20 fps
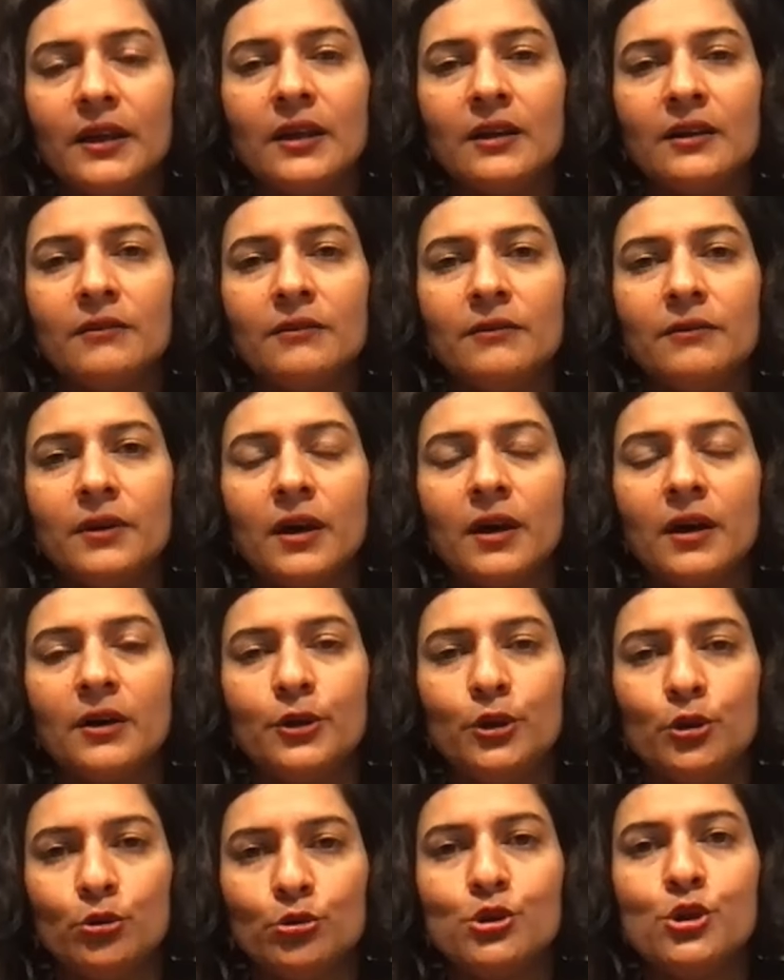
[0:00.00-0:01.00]
in uh,
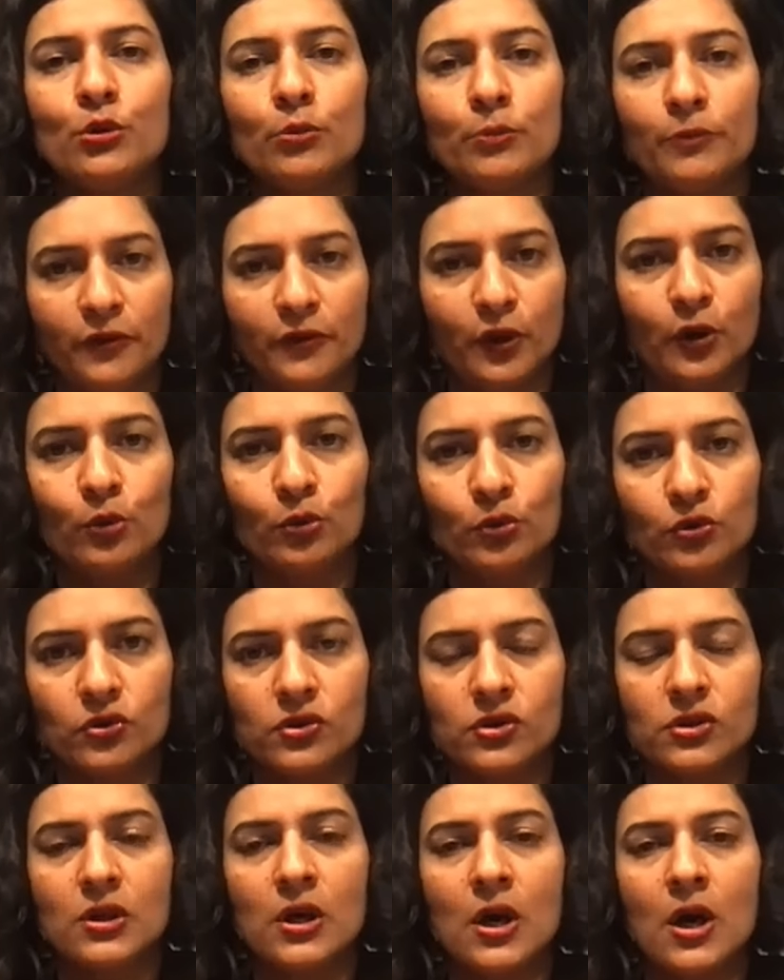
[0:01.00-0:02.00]
YouTube
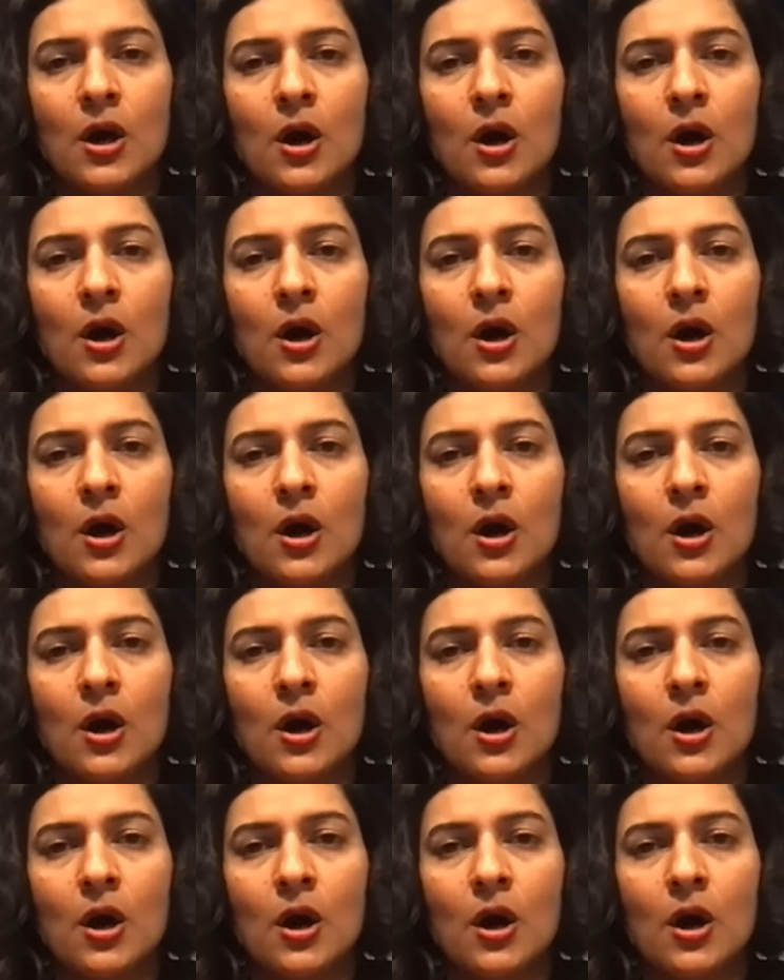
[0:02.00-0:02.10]
views